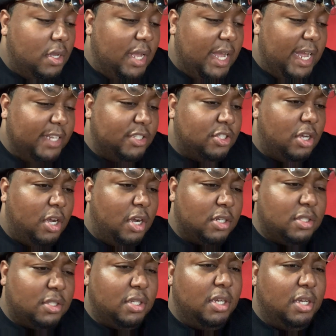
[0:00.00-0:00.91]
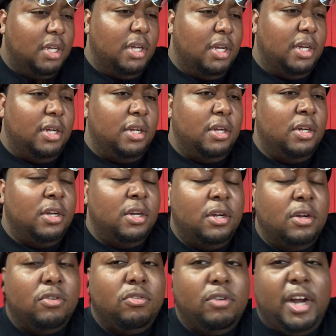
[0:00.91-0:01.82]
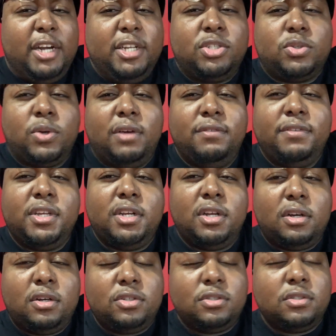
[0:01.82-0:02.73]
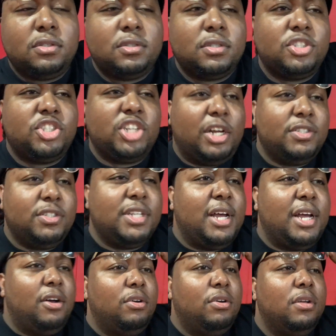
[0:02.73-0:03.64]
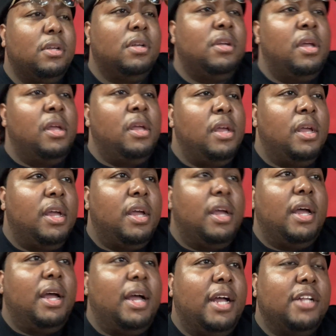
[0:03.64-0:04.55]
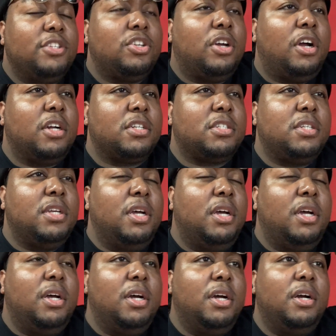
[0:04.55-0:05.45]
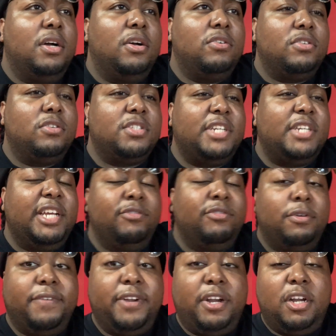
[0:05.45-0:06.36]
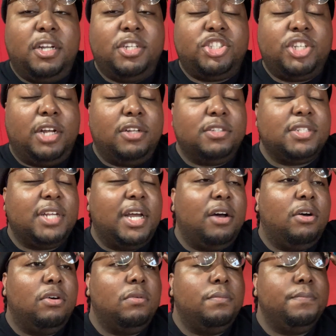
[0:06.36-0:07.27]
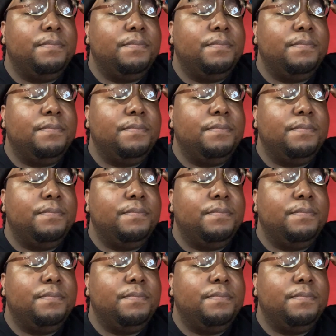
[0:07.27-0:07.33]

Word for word: I talked to Roddy Suavino, shouts out. I talked to Steve Rivera, shouts out.